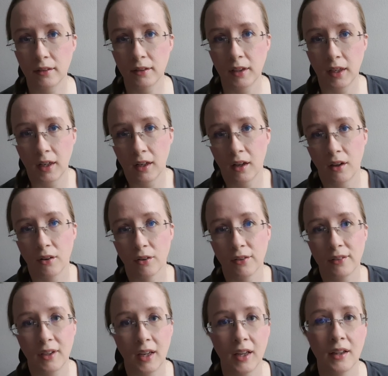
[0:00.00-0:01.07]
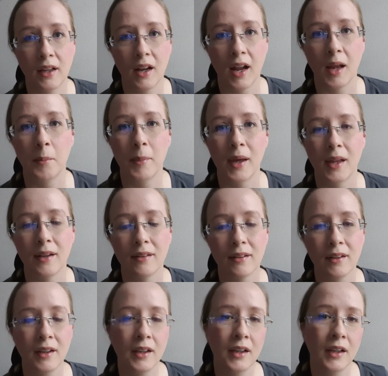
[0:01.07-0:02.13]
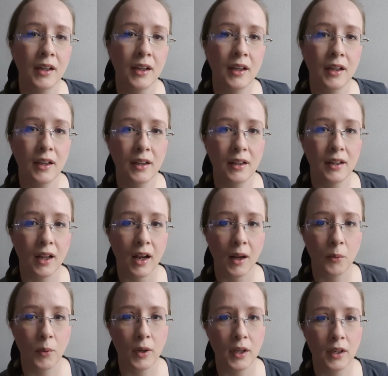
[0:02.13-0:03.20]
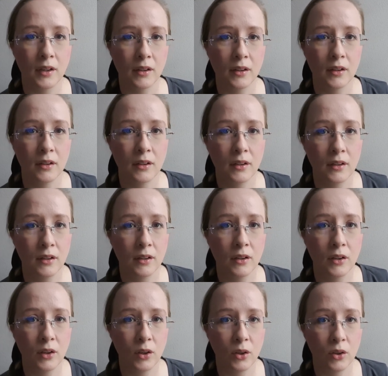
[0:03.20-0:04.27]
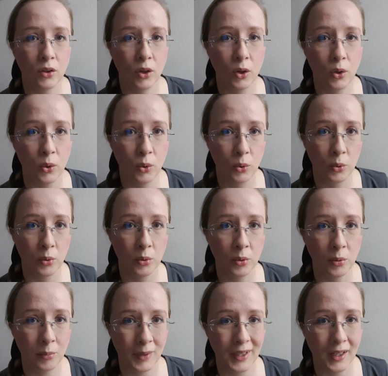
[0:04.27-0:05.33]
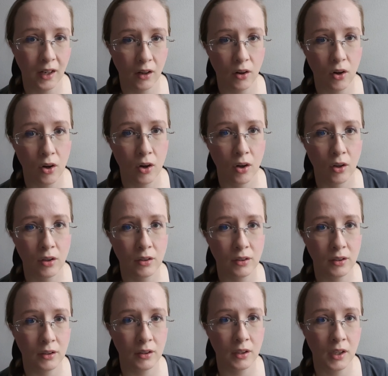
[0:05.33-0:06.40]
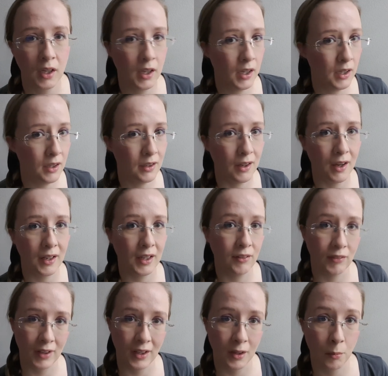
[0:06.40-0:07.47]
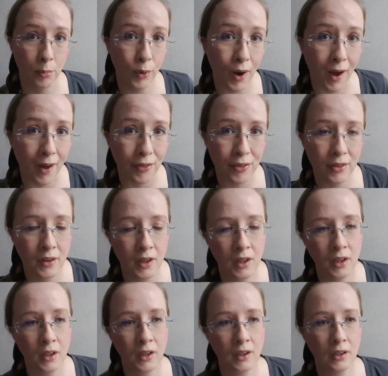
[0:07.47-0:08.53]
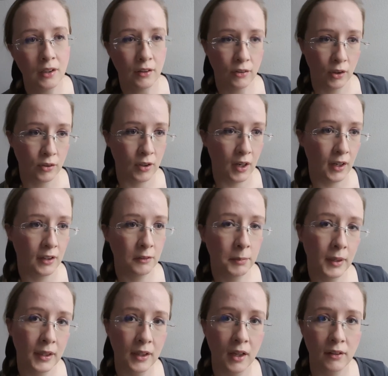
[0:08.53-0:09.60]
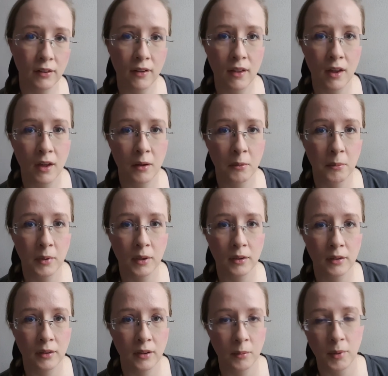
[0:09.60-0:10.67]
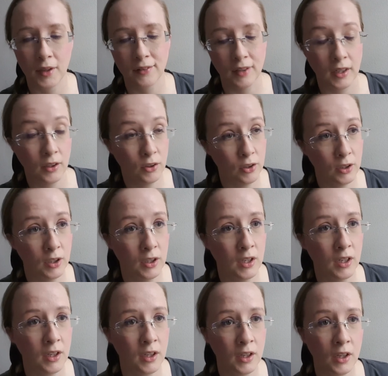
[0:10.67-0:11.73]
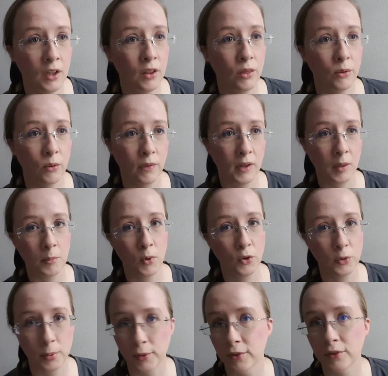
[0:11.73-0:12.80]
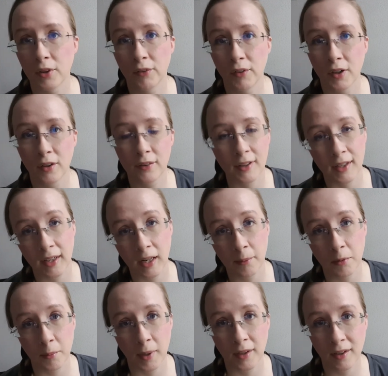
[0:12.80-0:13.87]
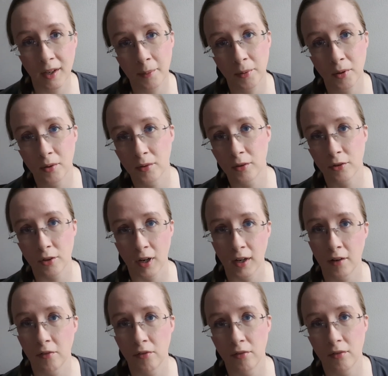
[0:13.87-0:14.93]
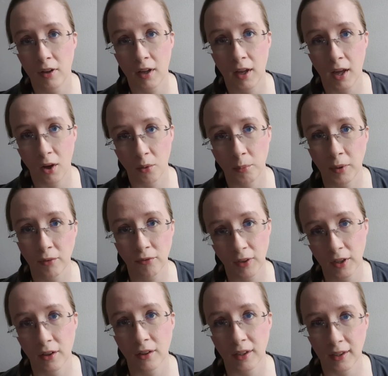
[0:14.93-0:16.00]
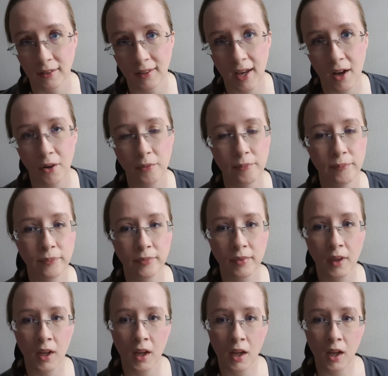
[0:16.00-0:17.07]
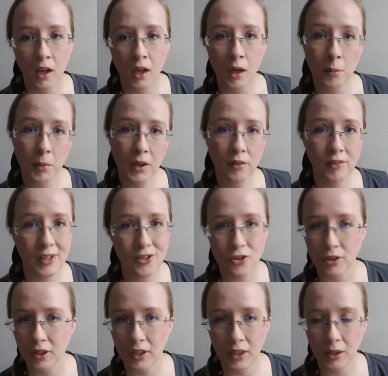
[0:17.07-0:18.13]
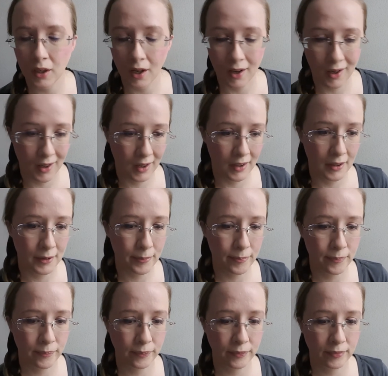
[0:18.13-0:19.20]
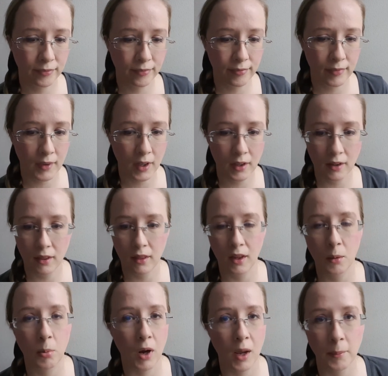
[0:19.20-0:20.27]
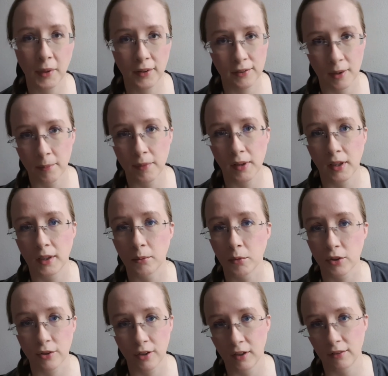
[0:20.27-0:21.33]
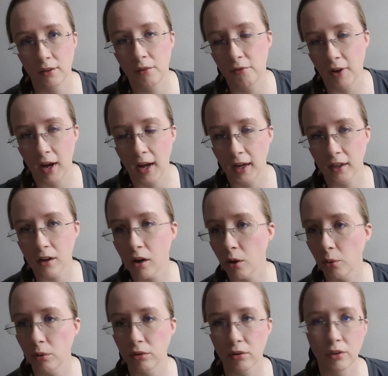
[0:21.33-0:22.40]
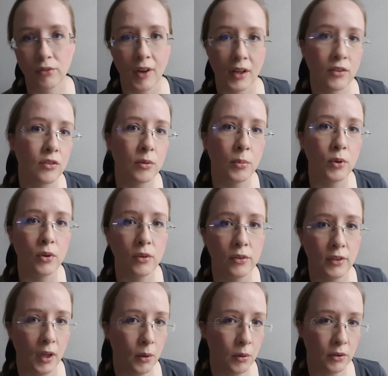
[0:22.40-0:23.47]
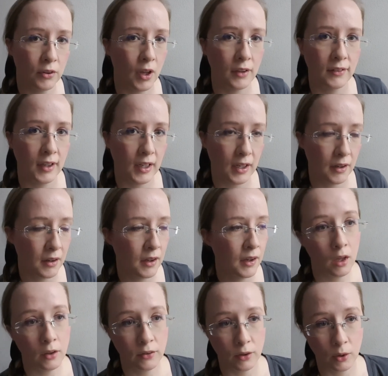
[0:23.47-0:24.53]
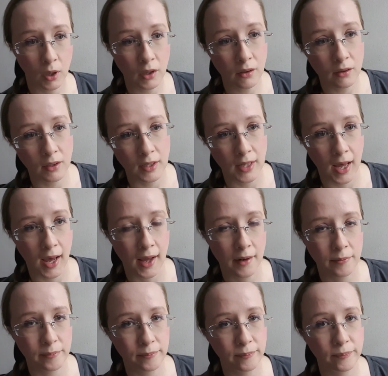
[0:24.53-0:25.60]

didn't understand that I meant that I wanted no meat at all, not even in the broth. So I tried to explain that to them the best I could through the multiple servers that came to my table and tried to help me figure things out. But eventually they brought me something which tasted fine. You know, it was just vegetables that were sauteed. So other than that,